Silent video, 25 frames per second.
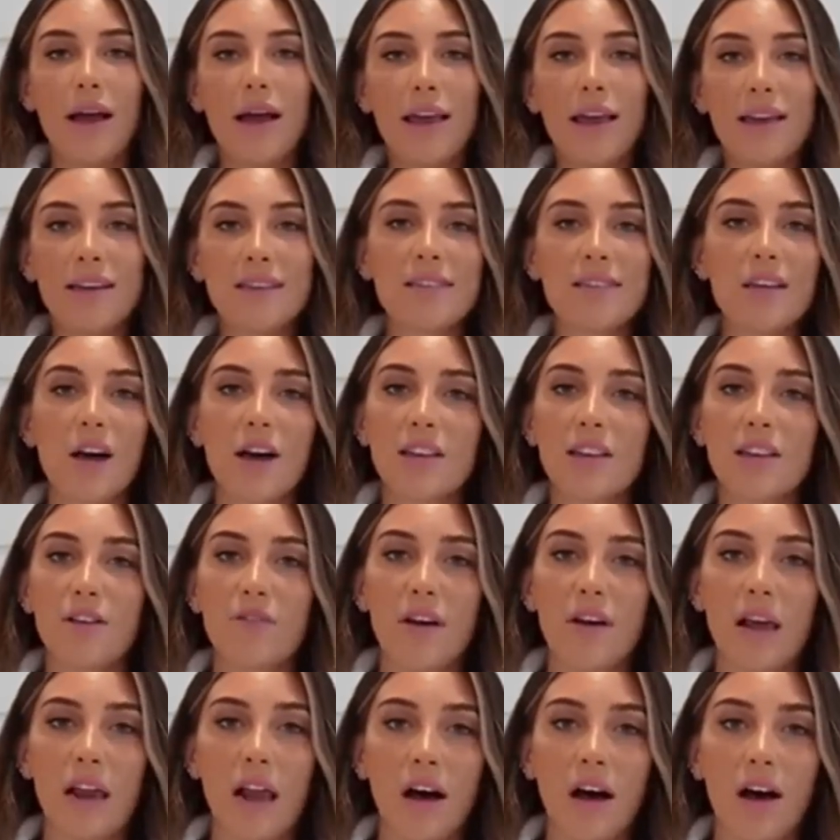Inside the
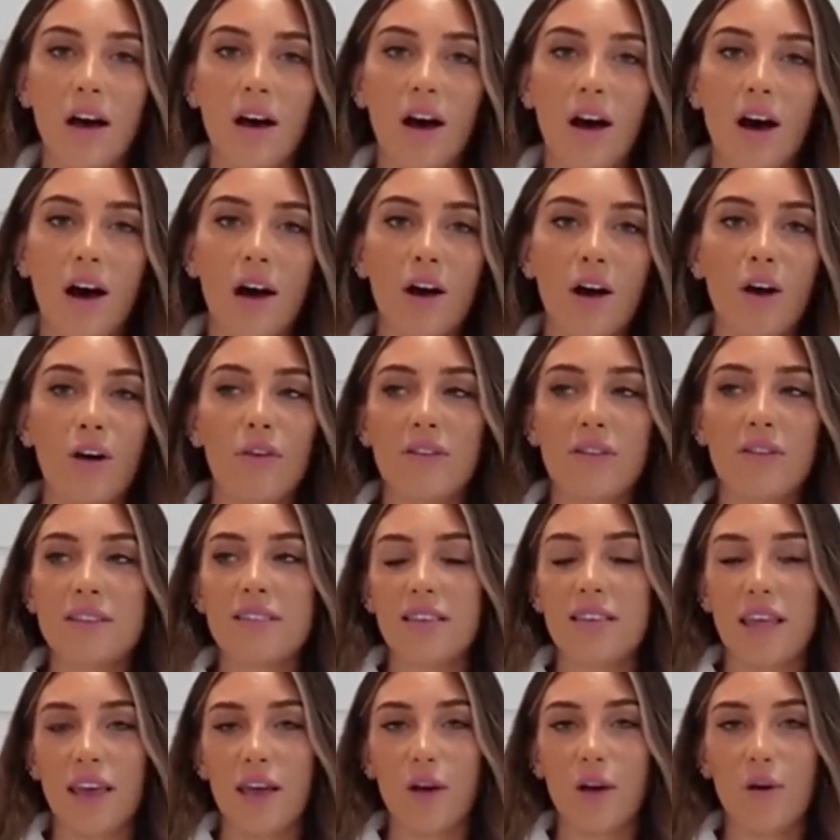villa, I
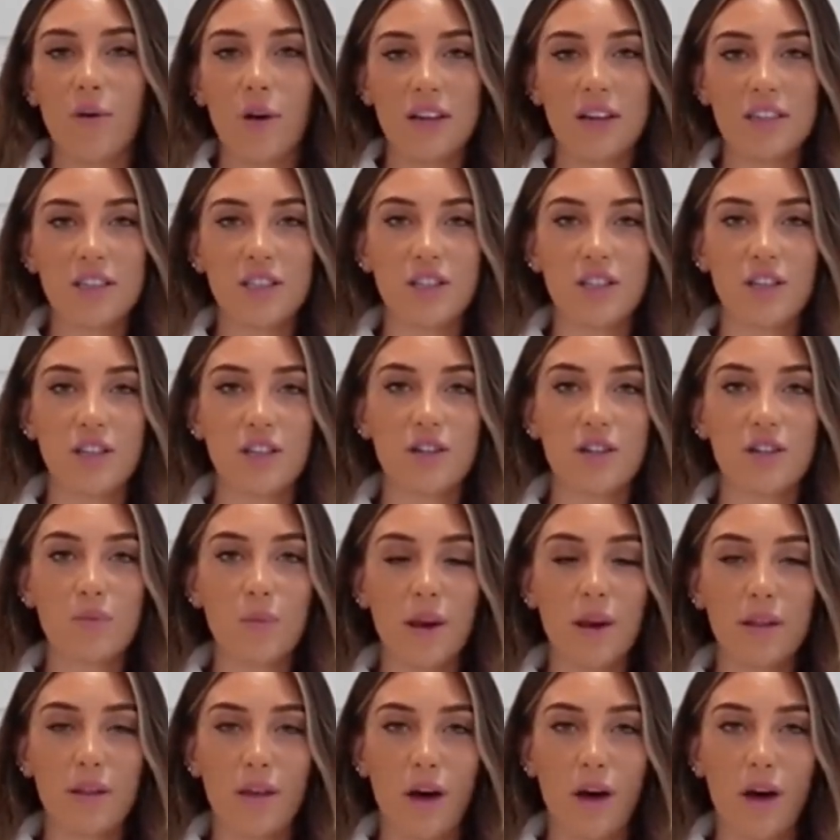obviously questioned
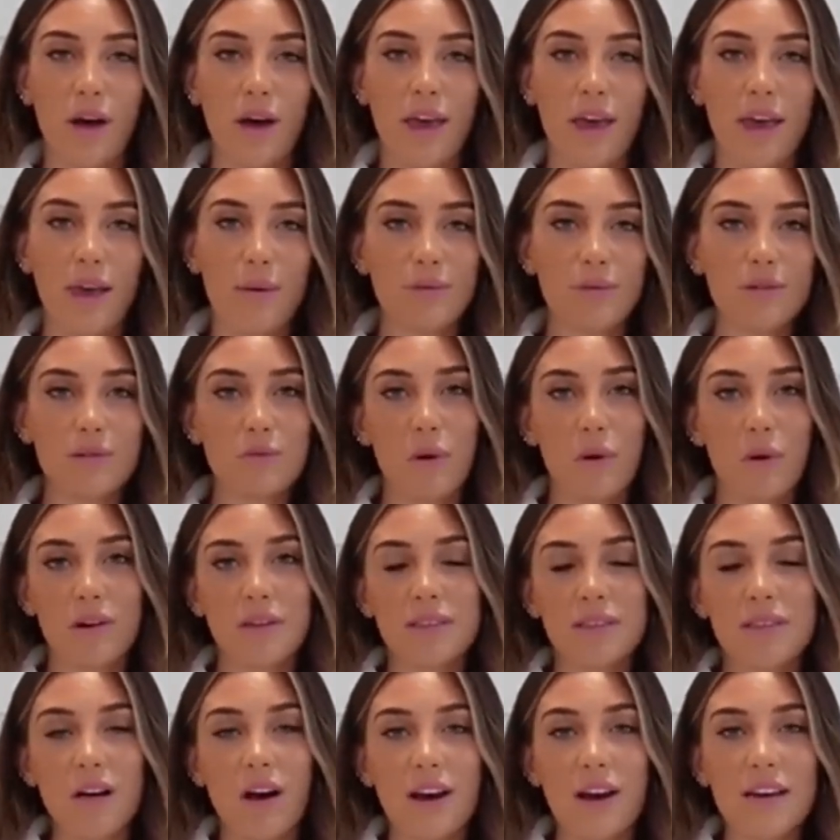whether it was
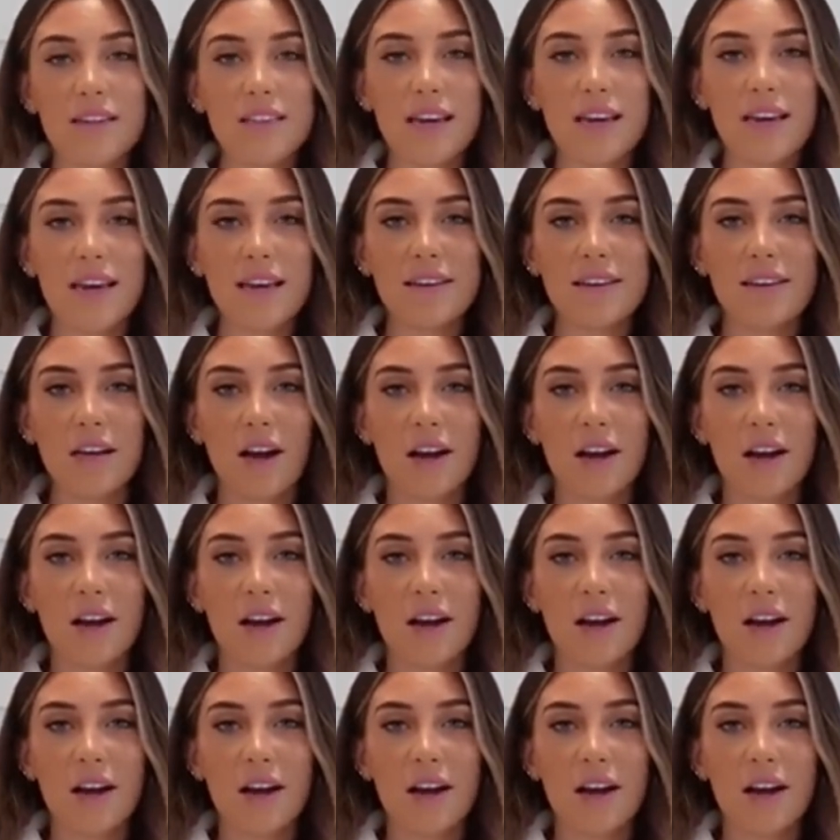one-sided.